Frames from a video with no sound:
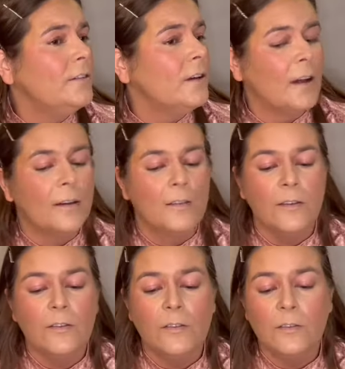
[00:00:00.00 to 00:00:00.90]
now like
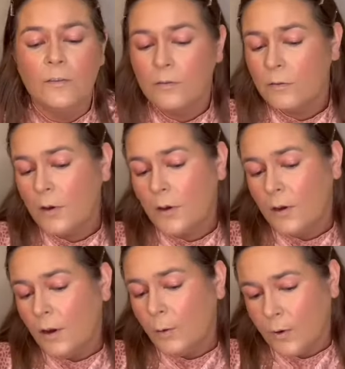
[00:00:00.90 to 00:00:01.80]
this
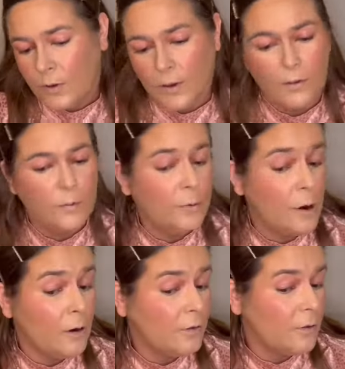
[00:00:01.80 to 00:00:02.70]
with this
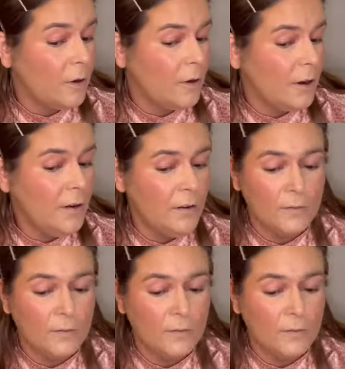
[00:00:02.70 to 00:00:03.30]
products on it.